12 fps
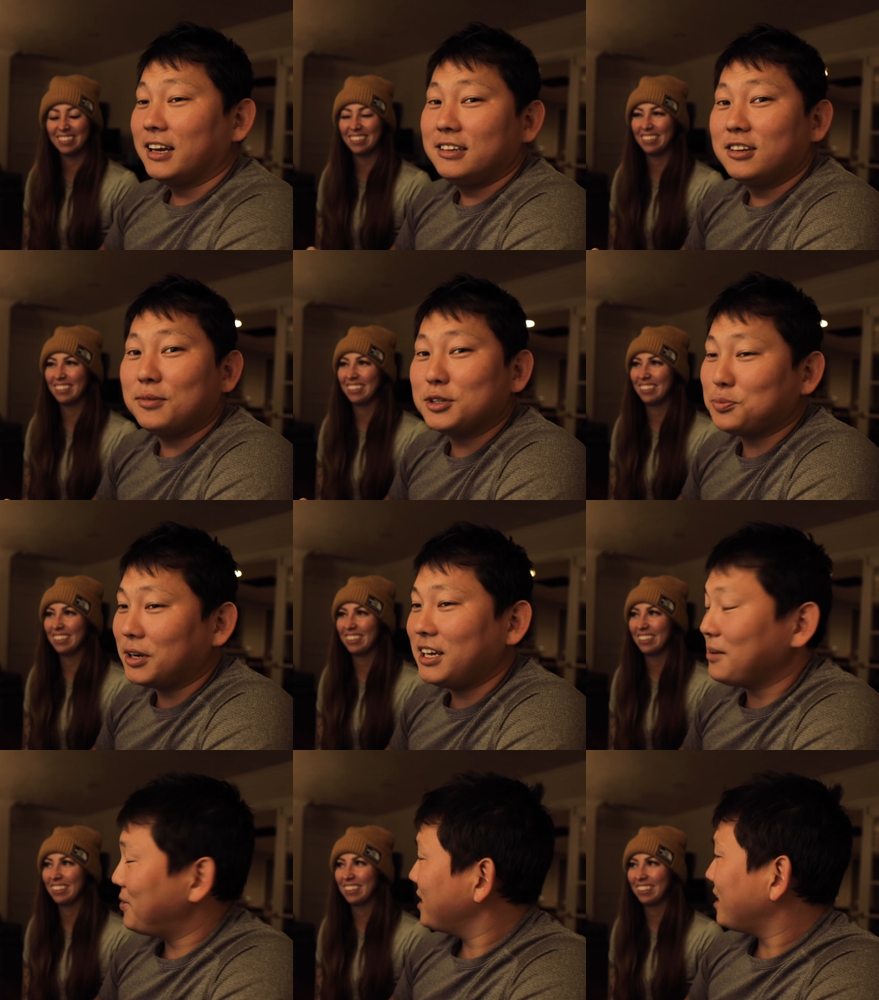Speaker 1: And you know how much
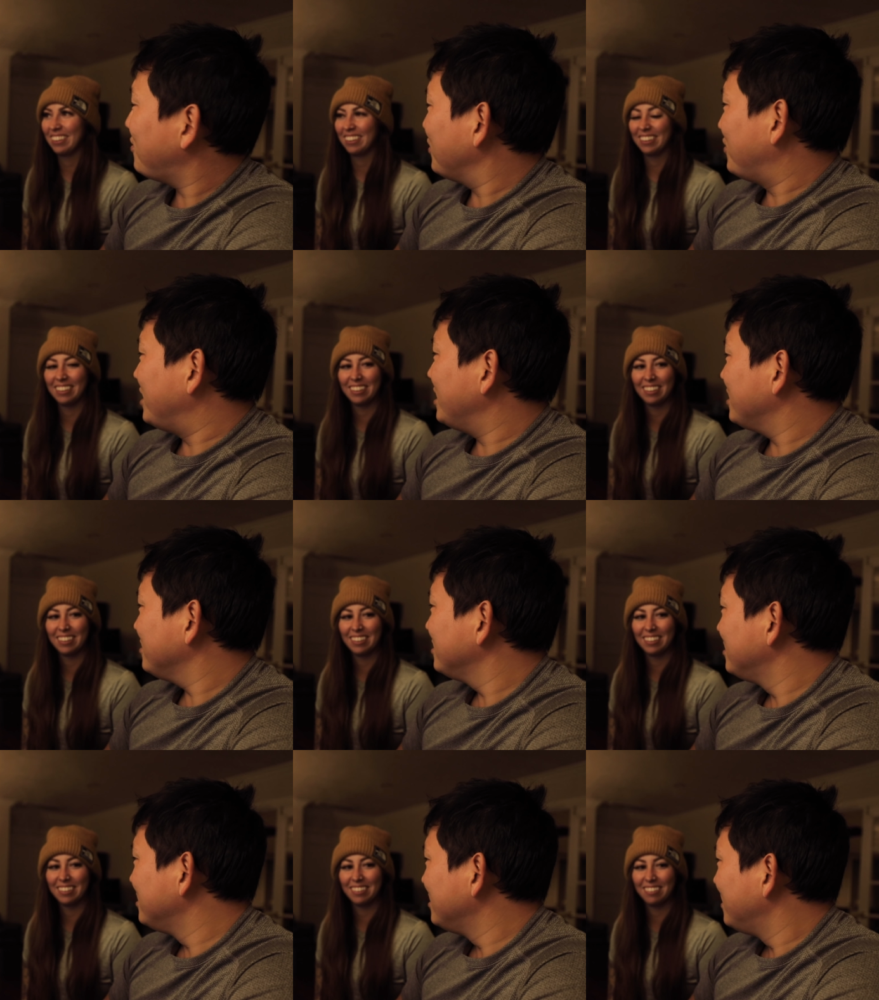money I make off a video
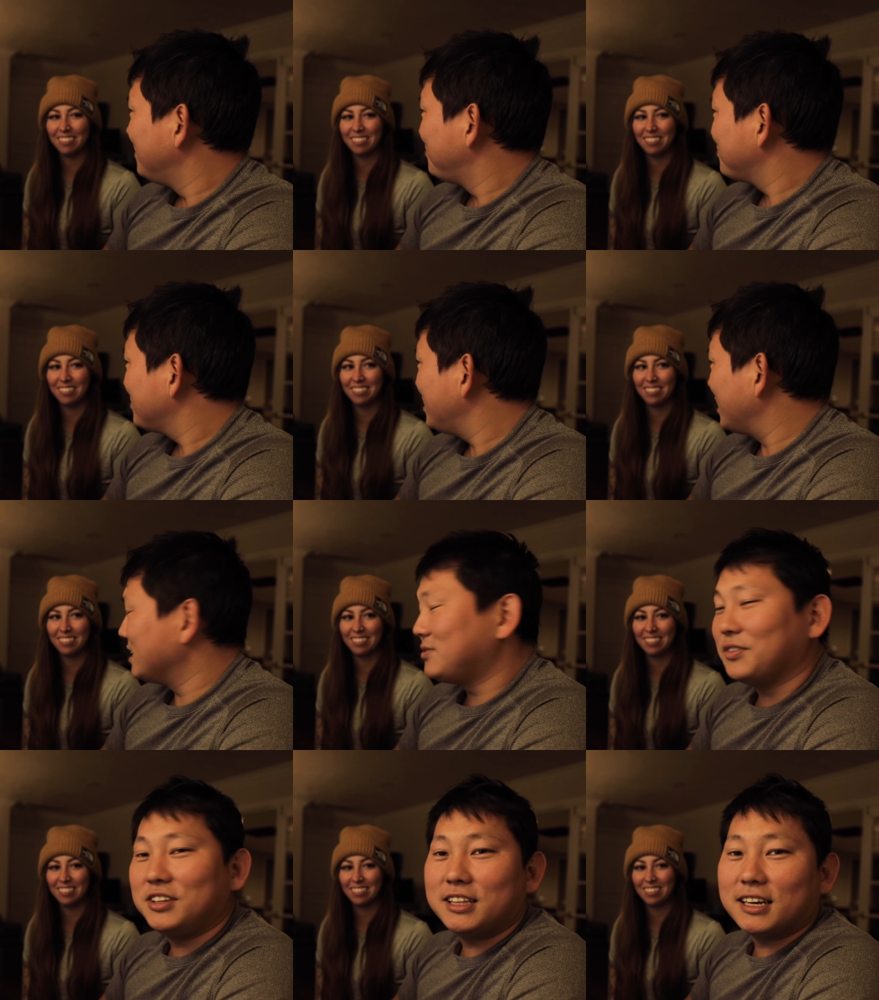that
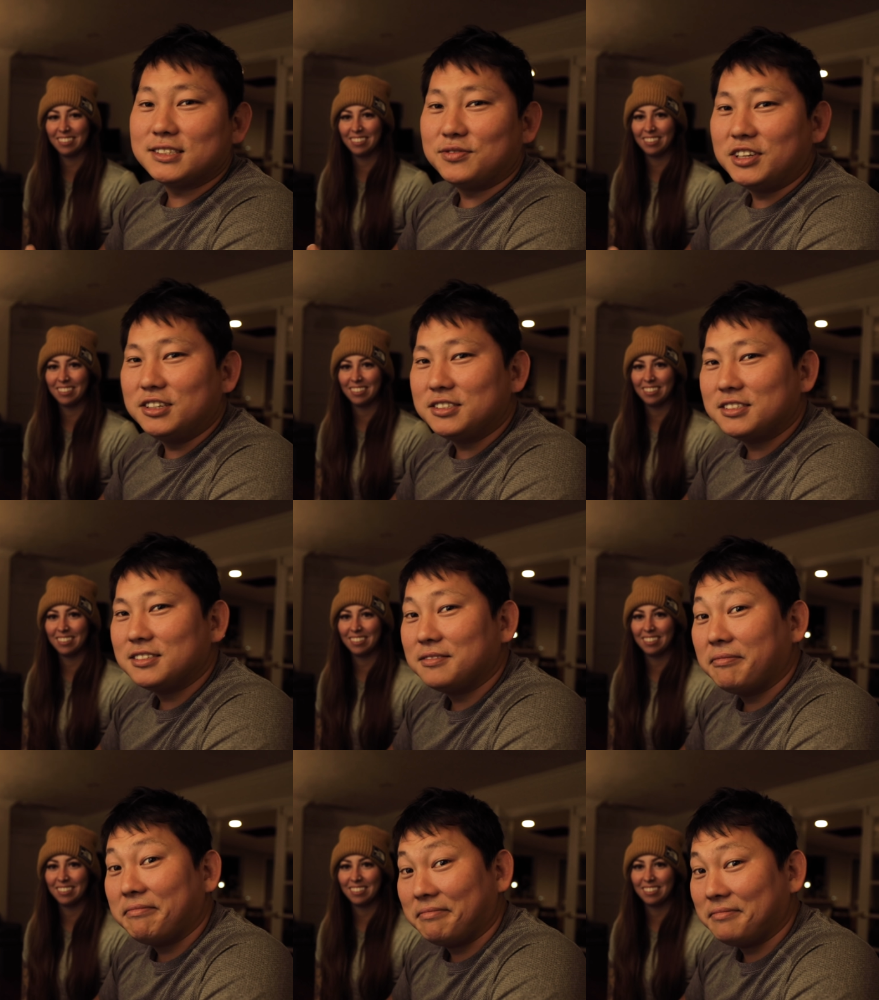gets 50,000 views?
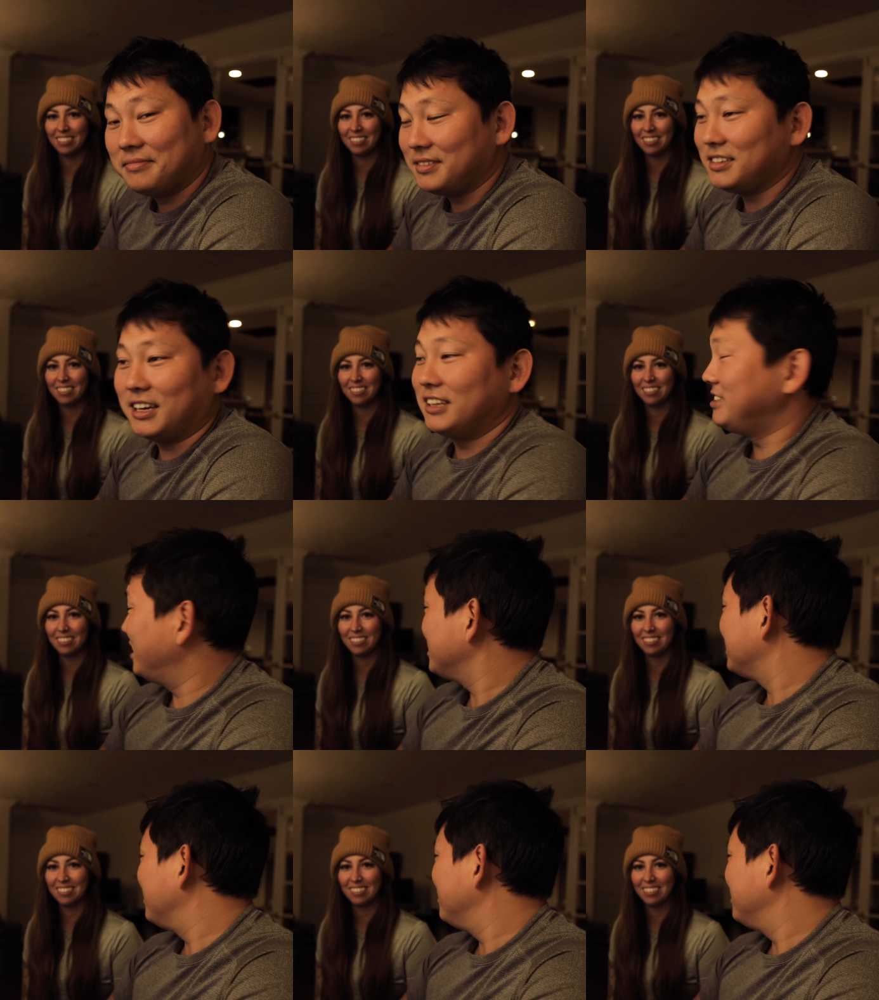Yeah, do you guys